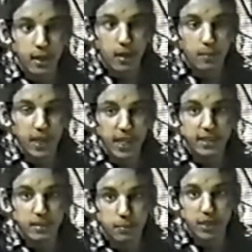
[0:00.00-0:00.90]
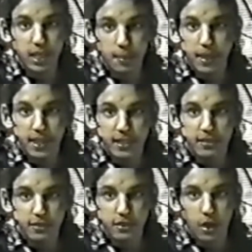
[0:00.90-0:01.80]
I like to put them in
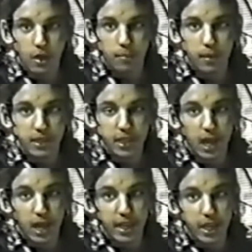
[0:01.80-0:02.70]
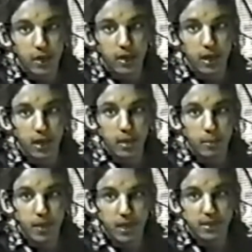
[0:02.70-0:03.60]
this, you know, but they're not here
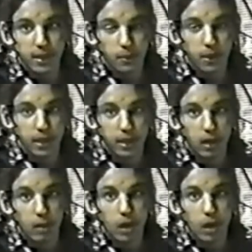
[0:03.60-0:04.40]
because they really